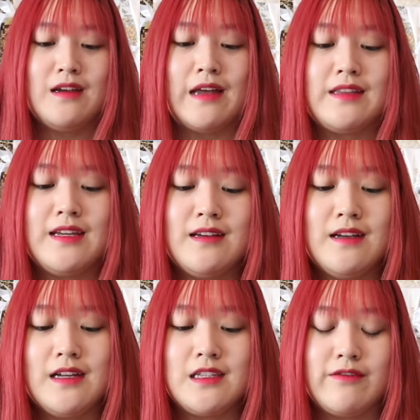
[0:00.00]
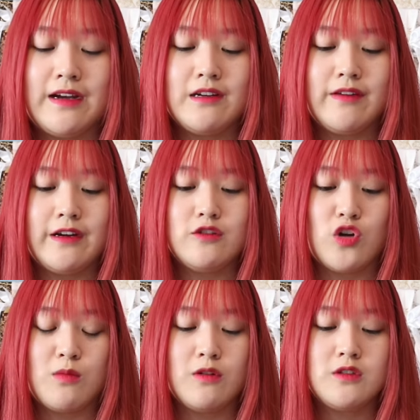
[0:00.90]
I think it's very, very
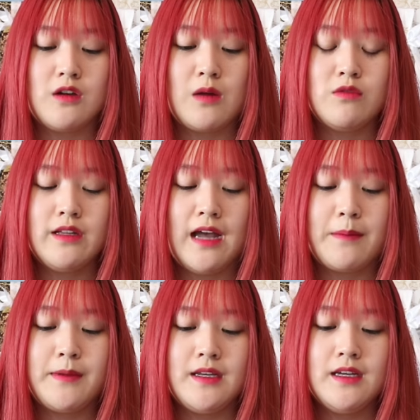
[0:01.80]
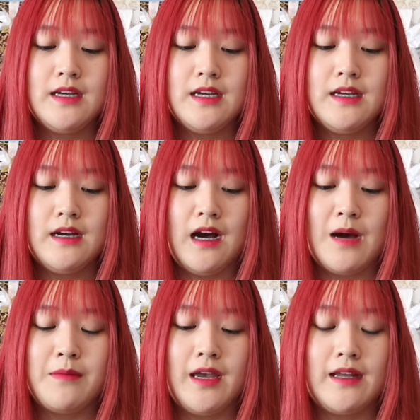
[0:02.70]
adorable. So I'm really happy
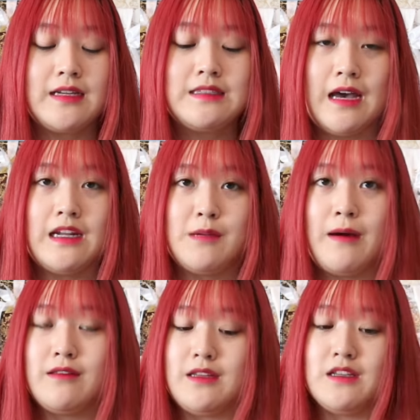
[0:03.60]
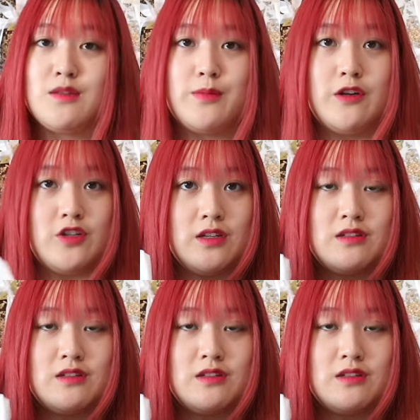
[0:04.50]
um, and excited about this purchase.